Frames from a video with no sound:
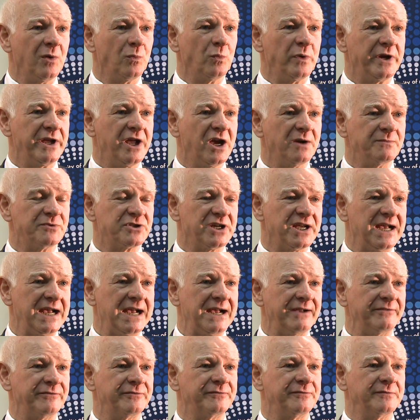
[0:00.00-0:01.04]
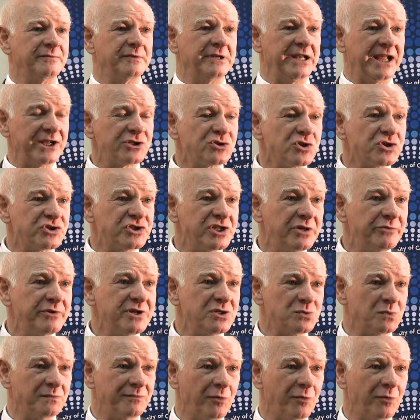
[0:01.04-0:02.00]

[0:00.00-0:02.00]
We hope to have lecture series.